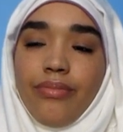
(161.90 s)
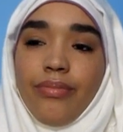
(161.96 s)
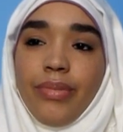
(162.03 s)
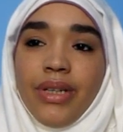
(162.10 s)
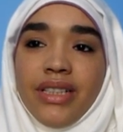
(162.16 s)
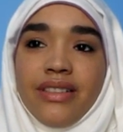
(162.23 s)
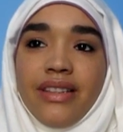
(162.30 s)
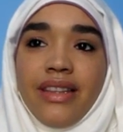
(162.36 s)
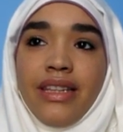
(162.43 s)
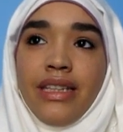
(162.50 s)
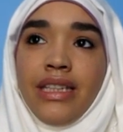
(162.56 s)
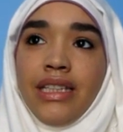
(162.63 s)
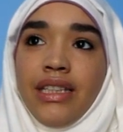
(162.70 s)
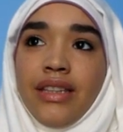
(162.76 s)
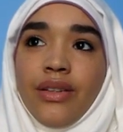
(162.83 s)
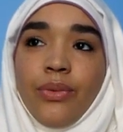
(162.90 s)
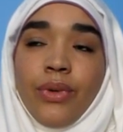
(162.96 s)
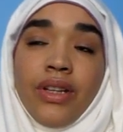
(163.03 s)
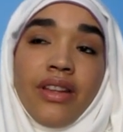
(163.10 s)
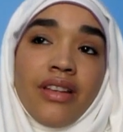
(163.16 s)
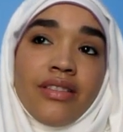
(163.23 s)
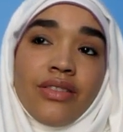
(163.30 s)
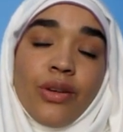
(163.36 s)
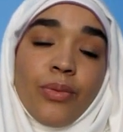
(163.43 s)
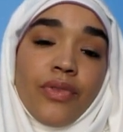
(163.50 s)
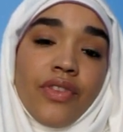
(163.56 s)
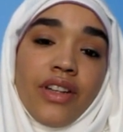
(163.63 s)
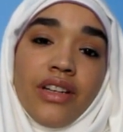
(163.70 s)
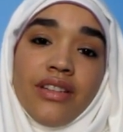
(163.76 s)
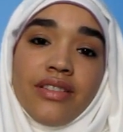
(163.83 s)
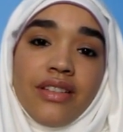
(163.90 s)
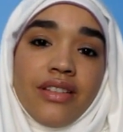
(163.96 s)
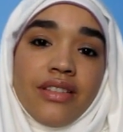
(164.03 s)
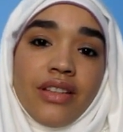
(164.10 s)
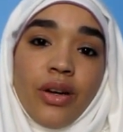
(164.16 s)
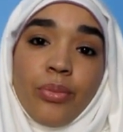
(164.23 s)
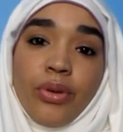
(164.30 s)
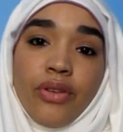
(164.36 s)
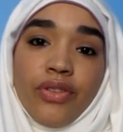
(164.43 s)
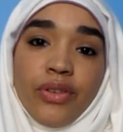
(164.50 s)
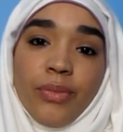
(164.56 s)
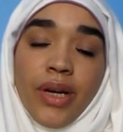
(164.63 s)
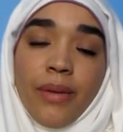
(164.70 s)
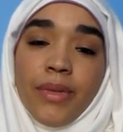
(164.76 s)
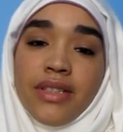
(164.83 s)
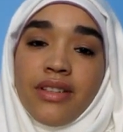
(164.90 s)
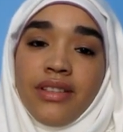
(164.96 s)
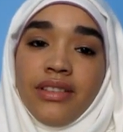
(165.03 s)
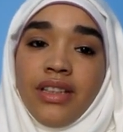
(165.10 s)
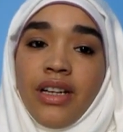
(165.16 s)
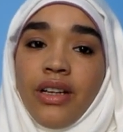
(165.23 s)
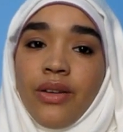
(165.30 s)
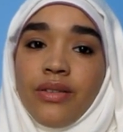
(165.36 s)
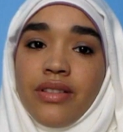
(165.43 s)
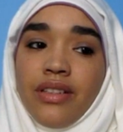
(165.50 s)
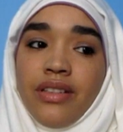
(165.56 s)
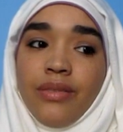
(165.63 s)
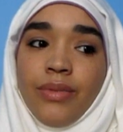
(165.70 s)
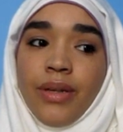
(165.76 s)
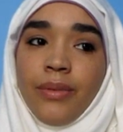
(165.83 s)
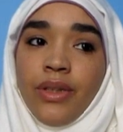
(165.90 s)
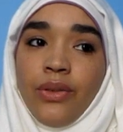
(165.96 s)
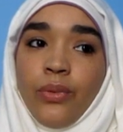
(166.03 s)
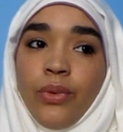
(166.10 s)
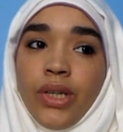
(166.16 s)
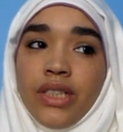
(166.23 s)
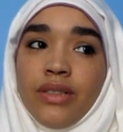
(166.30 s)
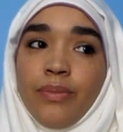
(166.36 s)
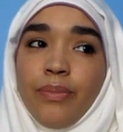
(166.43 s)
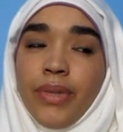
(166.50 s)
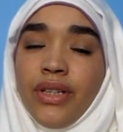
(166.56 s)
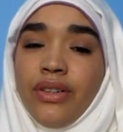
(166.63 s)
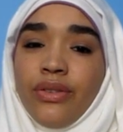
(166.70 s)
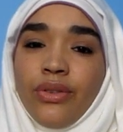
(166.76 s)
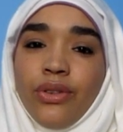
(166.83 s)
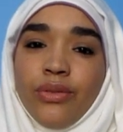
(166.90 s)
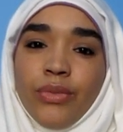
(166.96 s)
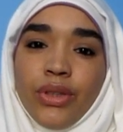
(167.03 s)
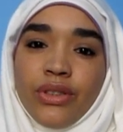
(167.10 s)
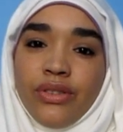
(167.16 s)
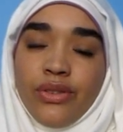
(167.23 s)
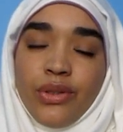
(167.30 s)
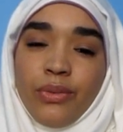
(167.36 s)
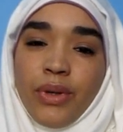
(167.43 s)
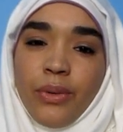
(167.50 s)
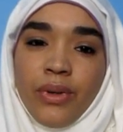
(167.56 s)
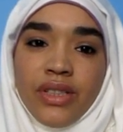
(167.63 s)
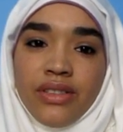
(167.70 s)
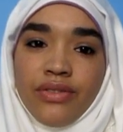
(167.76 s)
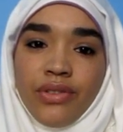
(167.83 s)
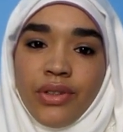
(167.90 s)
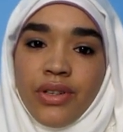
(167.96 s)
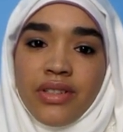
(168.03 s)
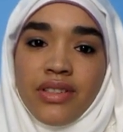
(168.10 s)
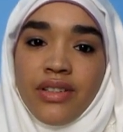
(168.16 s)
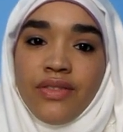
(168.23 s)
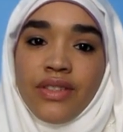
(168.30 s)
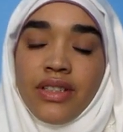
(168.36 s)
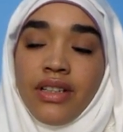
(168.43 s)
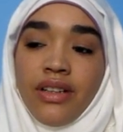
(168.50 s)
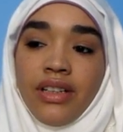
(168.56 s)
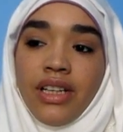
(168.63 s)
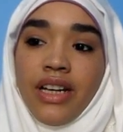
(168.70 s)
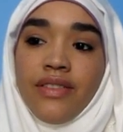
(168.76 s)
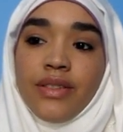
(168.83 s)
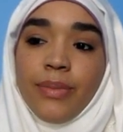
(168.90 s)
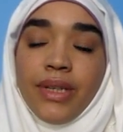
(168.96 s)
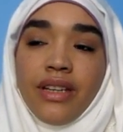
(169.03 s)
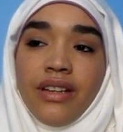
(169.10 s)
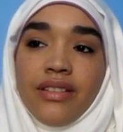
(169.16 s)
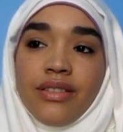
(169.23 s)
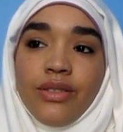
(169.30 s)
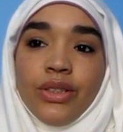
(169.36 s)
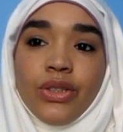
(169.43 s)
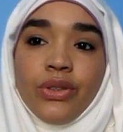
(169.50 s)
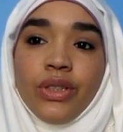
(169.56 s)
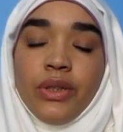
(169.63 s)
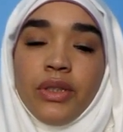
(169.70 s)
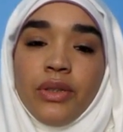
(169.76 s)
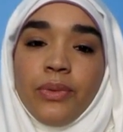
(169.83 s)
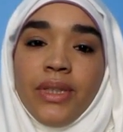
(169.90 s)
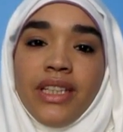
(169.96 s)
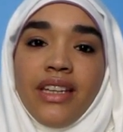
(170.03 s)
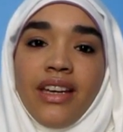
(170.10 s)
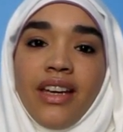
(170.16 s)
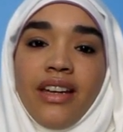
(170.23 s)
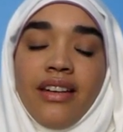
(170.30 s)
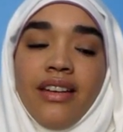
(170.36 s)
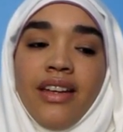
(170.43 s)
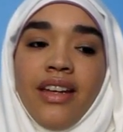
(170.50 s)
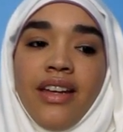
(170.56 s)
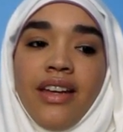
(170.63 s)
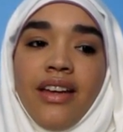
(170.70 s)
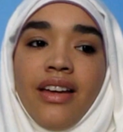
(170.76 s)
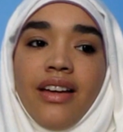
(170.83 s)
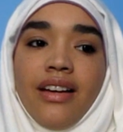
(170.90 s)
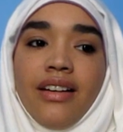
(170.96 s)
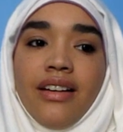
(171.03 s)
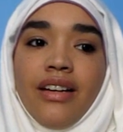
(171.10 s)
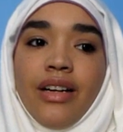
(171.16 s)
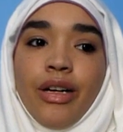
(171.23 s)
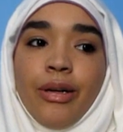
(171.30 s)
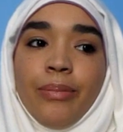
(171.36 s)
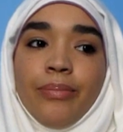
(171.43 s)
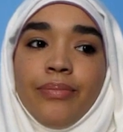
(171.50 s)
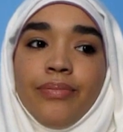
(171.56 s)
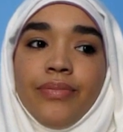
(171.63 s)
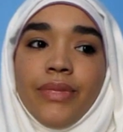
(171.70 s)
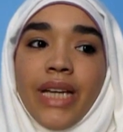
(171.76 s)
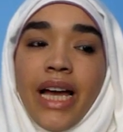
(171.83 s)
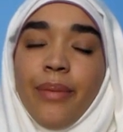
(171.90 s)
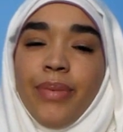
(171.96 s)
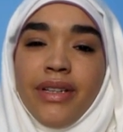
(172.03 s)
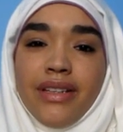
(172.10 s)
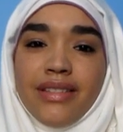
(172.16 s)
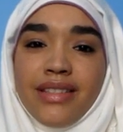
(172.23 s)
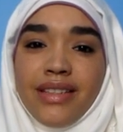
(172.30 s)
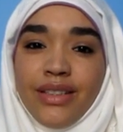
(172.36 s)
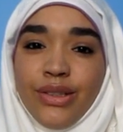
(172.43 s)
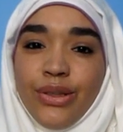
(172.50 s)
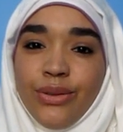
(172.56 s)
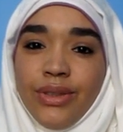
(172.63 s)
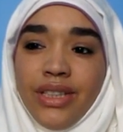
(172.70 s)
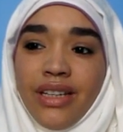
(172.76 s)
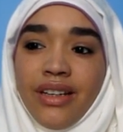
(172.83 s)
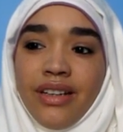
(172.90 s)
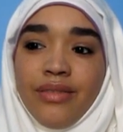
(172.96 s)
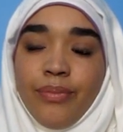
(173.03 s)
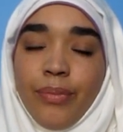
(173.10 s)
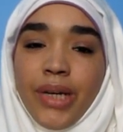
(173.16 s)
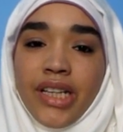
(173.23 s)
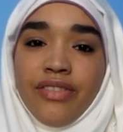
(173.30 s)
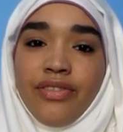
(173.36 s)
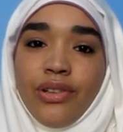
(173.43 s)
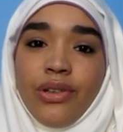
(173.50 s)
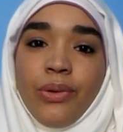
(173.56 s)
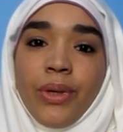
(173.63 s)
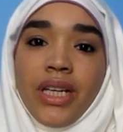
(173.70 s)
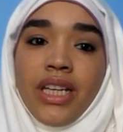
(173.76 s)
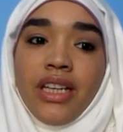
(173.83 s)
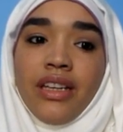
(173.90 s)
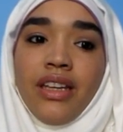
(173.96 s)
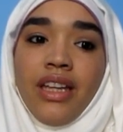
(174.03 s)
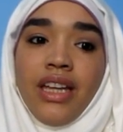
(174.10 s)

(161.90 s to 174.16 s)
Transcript: but the one that's top of the list is our Prophet Muhammad sallallahu alaihi wasallam. I mean, what better role model do we want for ourselves in our lives? Because not only do we gain happiness in dunya by following